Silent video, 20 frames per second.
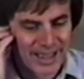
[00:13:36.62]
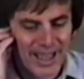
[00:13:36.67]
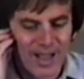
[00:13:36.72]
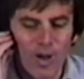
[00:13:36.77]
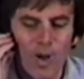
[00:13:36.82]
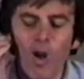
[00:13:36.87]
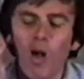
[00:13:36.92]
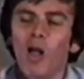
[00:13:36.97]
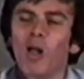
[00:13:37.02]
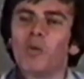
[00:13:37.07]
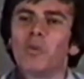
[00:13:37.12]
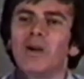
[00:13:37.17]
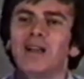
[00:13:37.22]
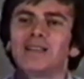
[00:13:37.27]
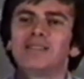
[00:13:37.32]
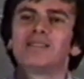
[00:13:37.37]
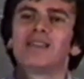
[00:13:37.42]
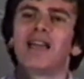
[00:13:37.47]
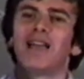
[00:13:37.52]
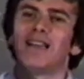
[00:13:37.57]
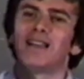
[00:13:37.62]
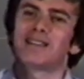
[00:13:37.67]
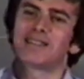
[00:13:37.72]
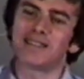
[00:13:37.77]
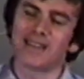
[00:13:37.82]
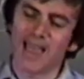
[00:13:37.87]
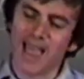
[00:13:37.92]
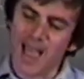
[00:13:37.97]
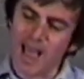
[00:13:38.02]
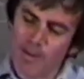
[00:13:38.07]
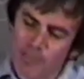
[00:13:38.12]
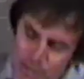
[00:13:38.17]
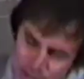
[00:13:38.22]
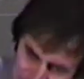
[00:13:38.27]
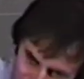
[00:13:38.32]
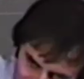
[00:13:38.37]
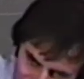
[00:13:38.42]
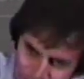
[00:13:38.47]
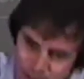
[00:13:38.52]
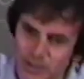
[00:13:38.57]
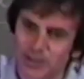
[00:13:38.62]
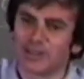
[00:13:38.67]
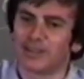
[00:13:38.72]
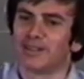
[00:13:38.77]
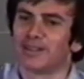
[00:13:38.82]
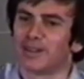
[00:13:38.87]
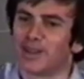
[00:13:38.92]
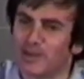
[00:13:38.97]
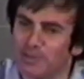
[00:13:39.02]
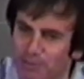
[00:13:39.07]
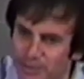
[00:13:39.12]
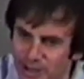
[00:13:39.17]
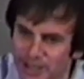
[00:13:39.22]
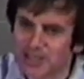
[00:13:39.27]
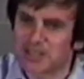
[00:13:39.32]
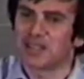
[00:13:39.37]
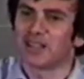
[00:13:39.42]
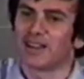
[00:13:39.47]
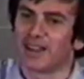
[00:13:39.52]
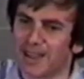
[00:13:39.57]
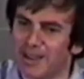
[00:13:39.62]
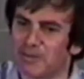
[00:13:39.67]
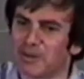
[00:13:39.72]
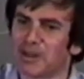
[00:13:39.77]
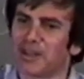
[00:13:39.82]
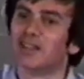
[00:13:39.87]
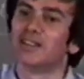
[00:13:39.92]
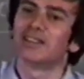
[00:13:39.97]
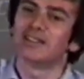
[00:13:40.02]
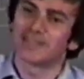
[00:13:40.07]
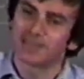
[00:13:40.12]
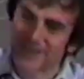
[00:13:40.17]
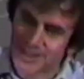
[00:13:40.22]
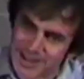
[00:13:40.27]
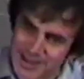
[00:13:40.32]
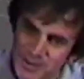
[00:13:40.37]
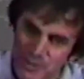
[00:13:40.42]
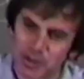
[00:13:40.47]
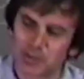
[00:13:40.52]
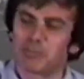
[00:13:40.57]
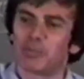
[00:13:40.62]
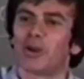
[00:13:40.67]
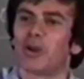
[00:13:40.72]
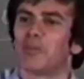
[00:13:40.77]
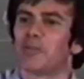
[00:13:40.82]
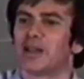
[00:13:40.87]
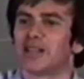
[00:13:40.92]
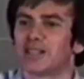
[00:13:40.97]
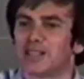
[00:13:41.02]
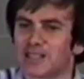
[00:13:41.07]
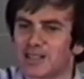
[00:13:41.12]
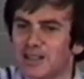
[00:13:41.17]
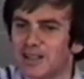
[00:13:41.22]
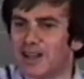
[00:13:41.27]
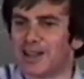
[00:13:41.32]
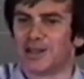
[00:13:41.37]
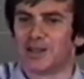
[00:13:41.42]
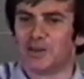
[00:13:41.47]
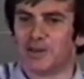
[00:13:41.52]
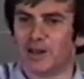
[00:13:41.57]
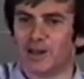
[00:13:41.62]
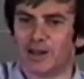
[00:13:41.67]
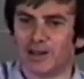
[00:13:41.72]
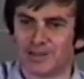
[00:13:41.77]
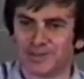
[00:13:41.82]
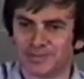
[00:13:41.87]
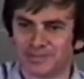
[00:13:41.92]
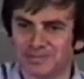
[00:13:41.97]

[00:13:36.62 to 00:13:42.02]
Always has absolute convincing evidence that it was Perry Mason's client who did it.